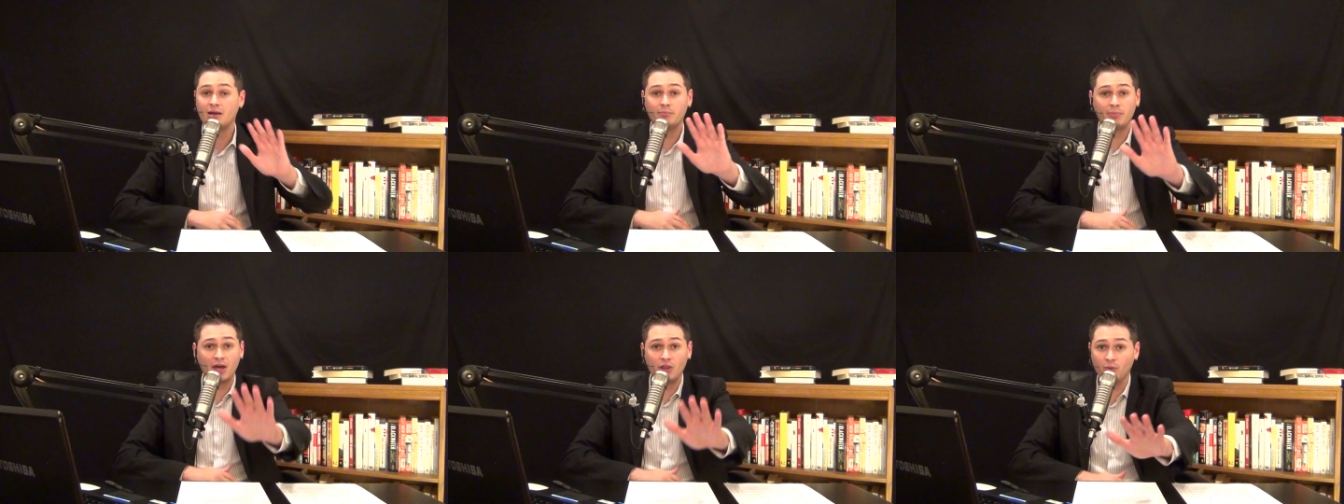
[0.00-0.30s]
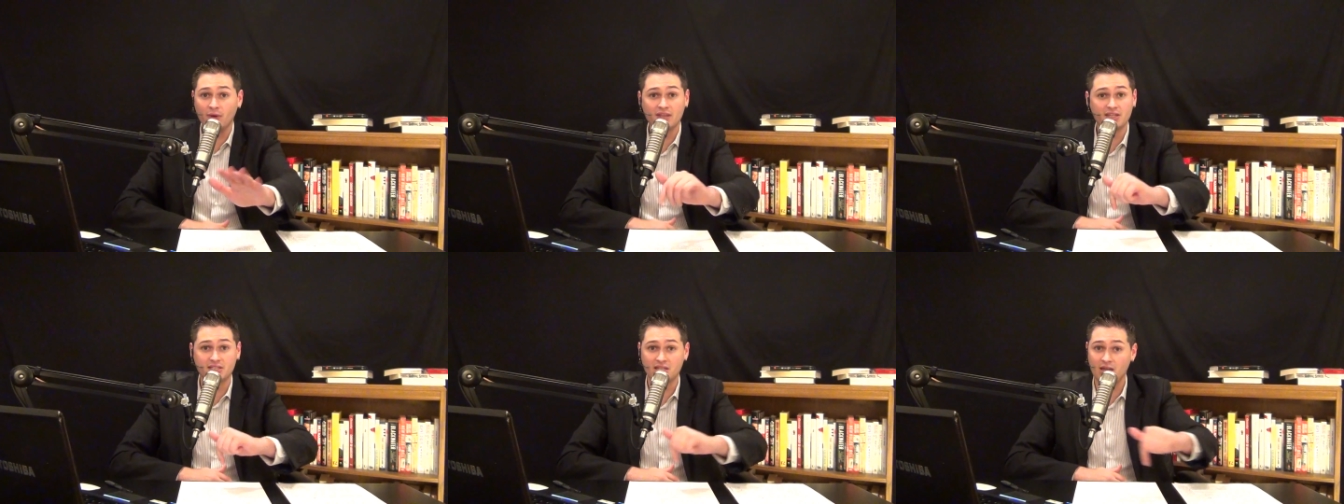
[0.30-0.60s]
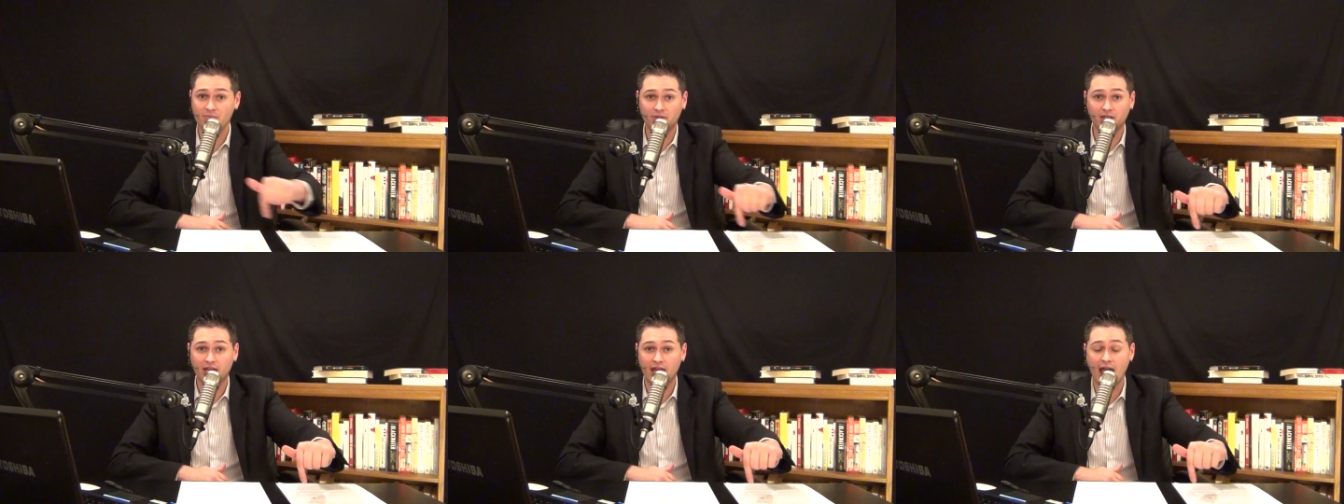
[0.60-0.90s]
By the way, the
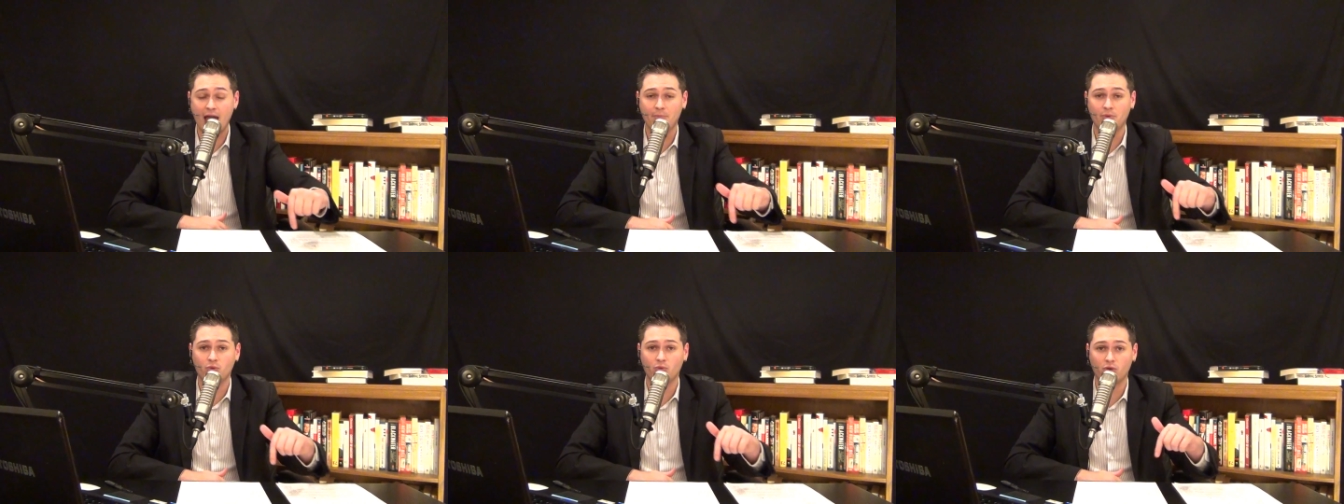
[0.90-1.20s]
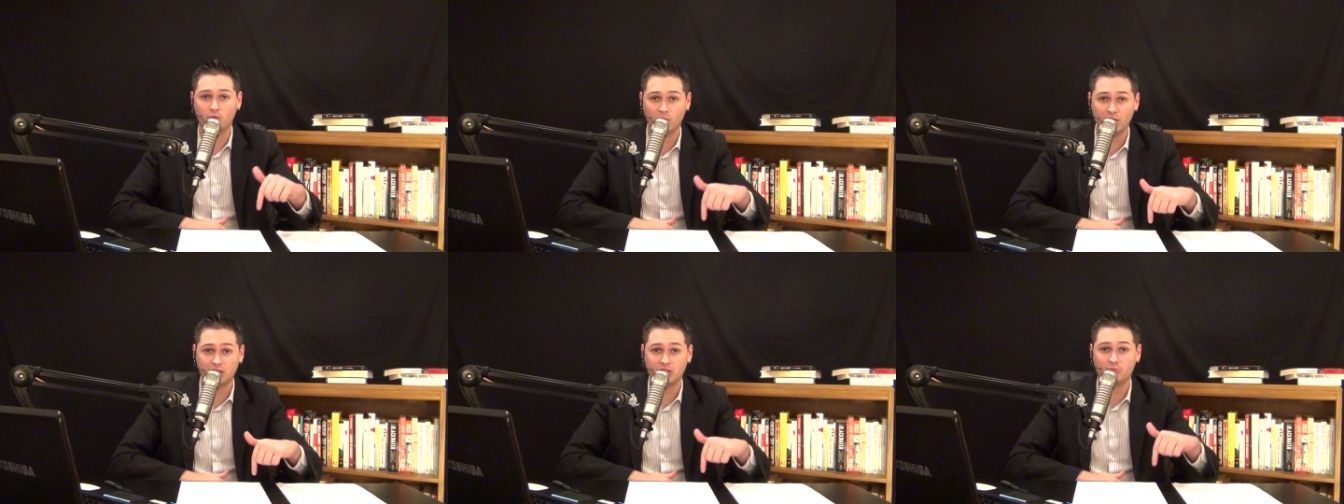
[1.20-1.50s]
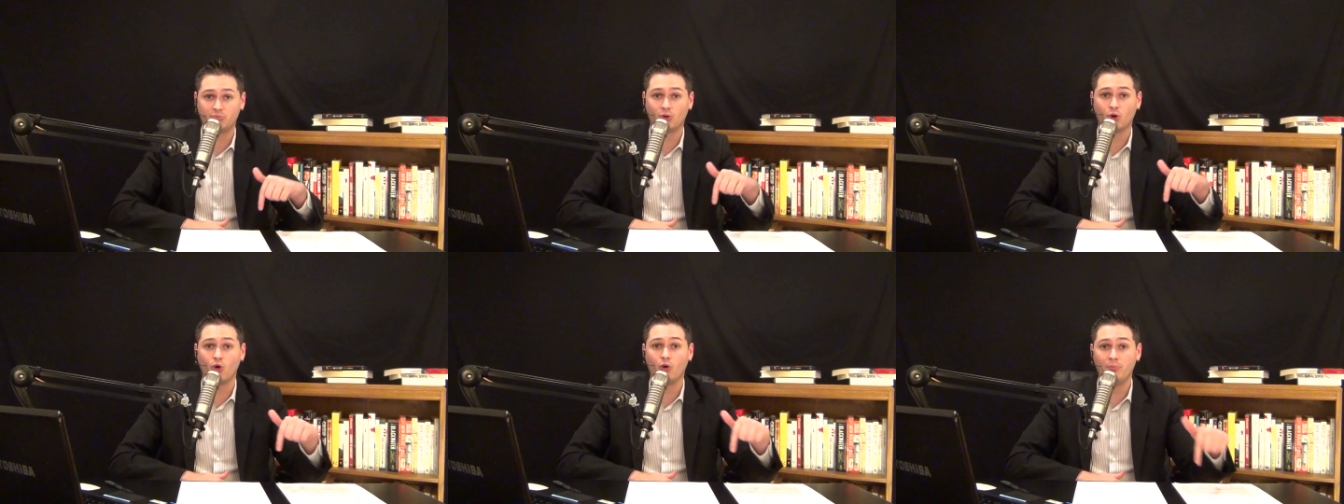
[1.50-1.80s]
same thing happened when we
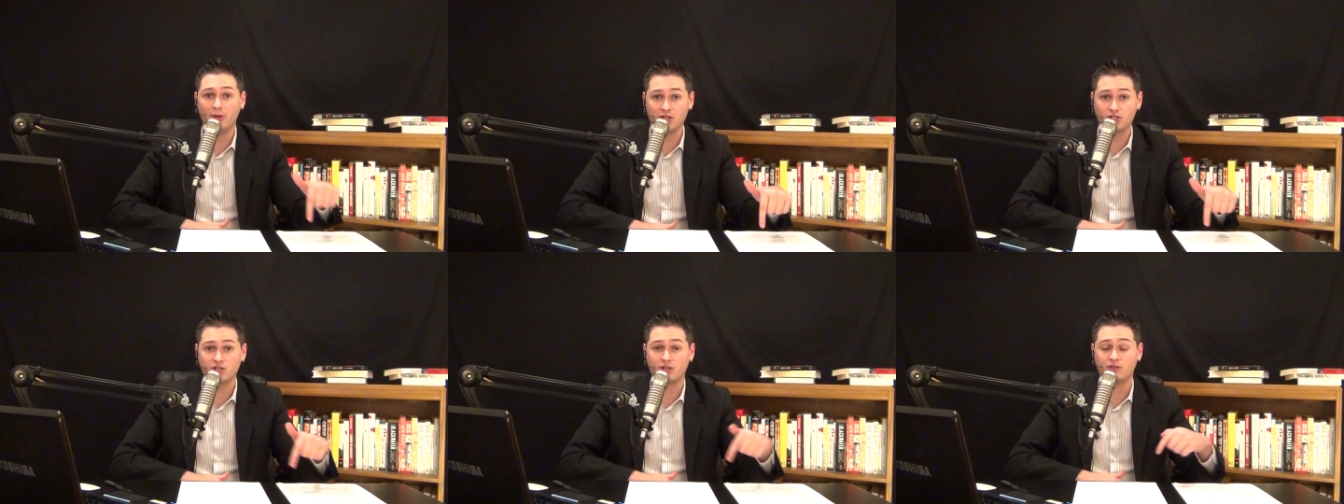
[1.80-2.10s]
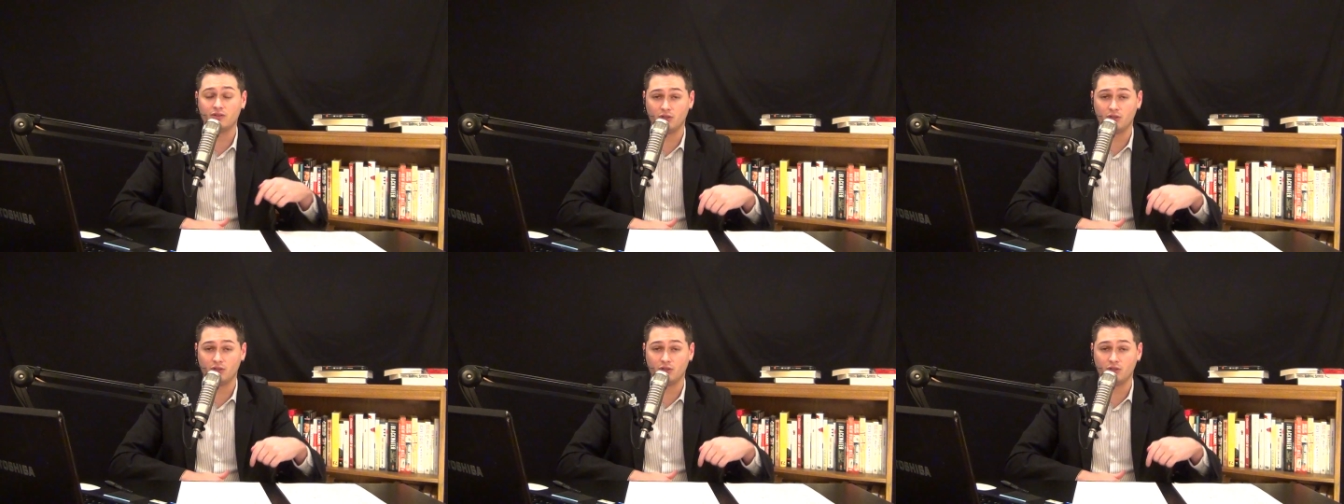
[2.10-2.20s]
did prohibition